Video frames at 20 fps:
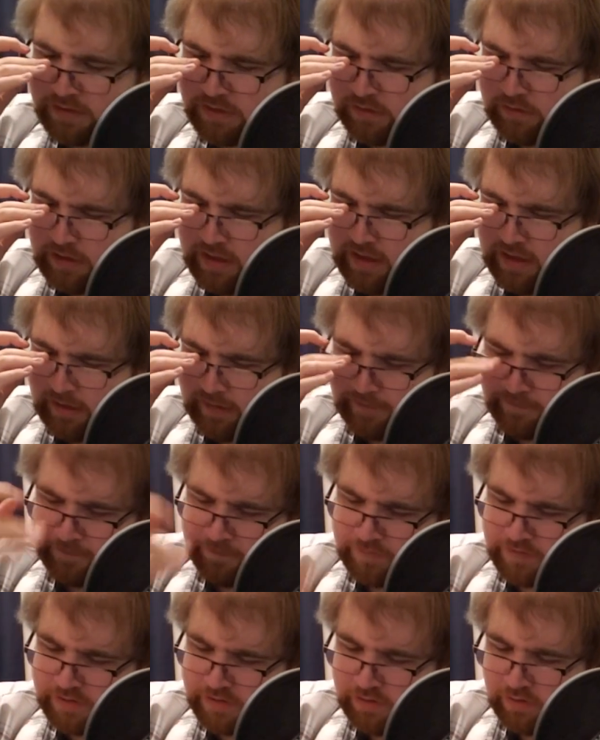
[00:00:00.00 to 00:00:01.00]
yeah.
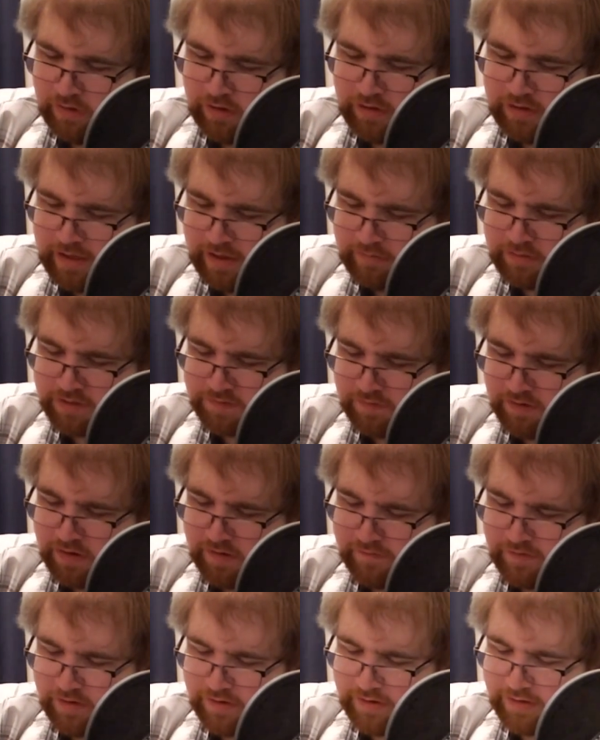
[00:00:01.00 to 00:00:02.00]
So all that was
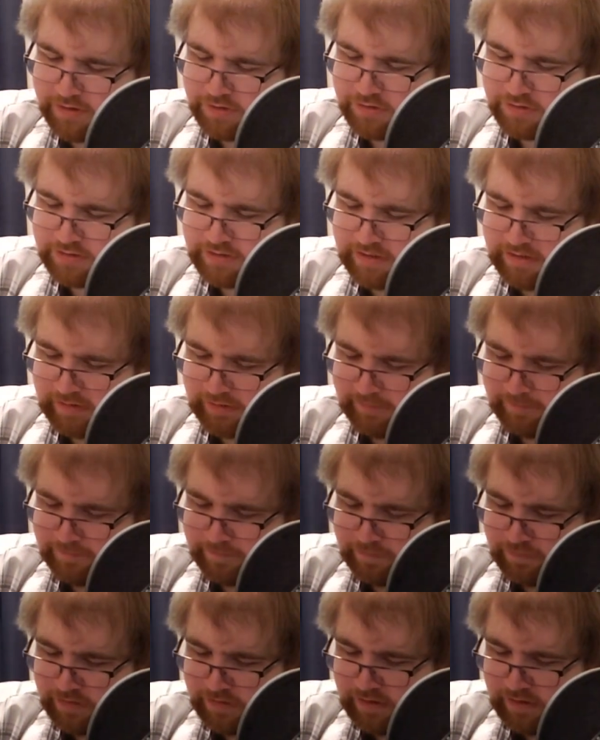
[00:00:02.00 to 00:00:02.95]
very, very interesting.